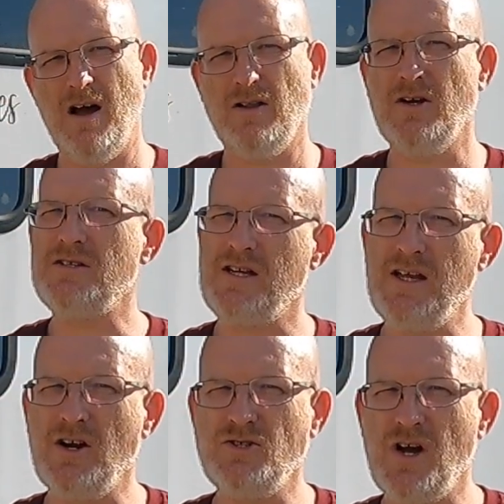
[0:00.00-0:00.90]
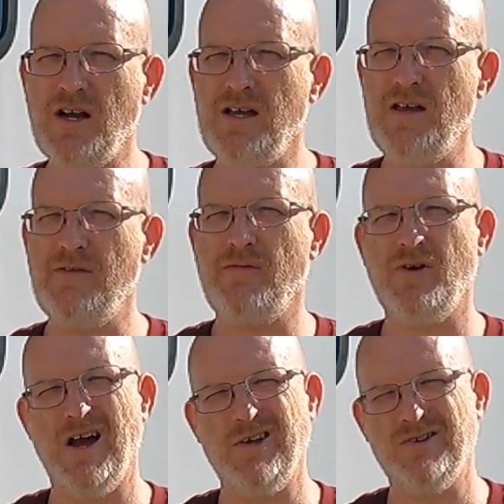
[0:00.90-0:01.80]
alerts in our truck even if
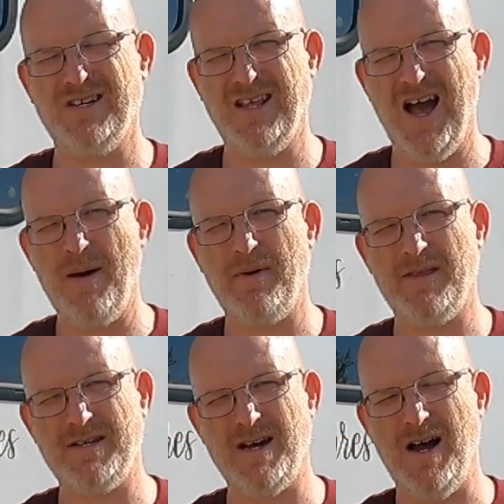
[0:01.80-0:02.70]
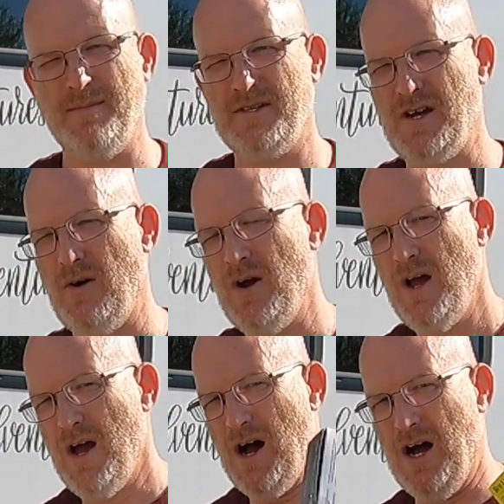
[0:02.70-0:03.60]
we're not using the app at the time. So
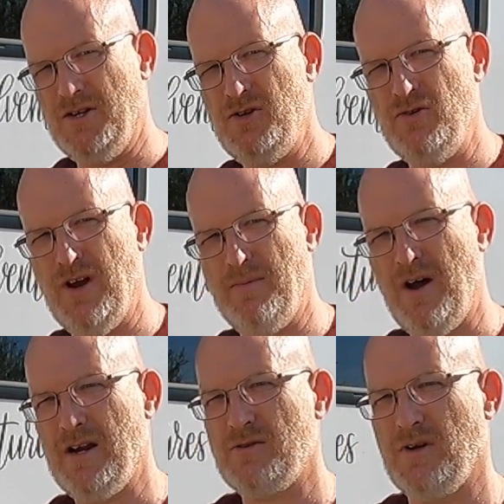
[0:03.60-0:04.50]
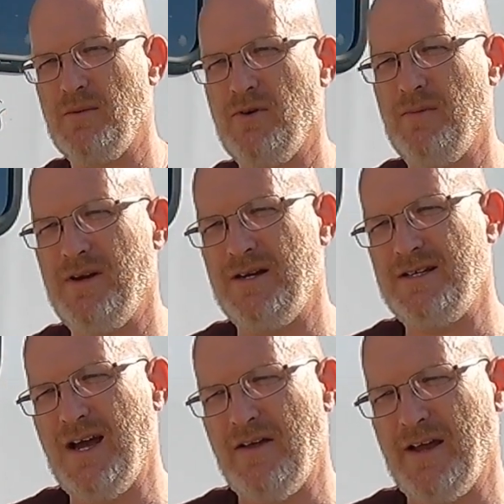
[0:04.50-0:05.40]
two great products. We're going to put them in
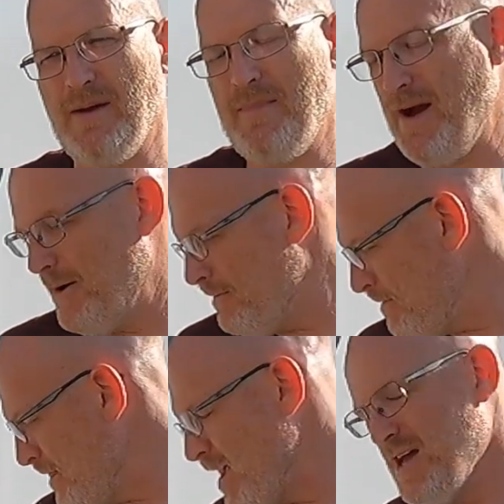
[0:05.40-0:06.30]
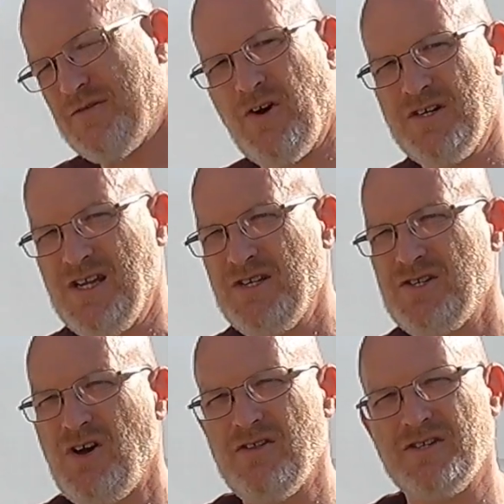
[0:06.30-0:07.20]
and see how they compare. As far as
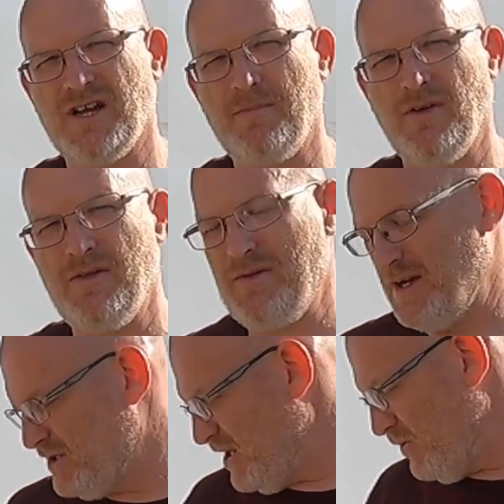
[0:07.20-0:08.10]
install, there's a couple other things